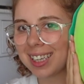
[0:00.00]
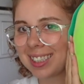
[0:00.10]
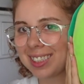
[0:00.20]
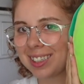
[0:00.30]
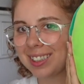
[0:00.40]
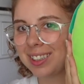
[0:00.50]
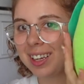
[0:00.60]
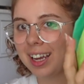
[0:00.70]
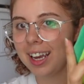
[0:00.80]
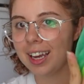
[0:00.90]
like a turtle,
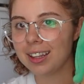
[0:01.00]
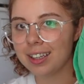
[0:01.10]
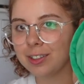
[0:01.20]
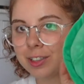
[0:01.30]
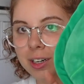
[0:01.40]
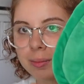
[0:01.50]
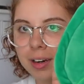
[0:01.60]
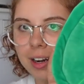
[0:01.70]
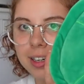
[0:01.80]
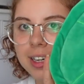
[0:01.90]
and then you turn him
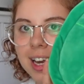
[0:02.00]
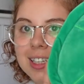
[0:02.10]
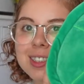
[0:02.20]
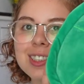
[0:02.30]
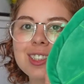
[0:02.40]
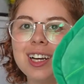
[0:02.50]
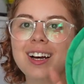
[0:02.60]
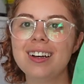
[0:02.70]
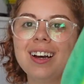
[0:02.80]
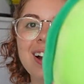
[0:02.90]
around and he has this
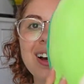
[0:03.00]
shell.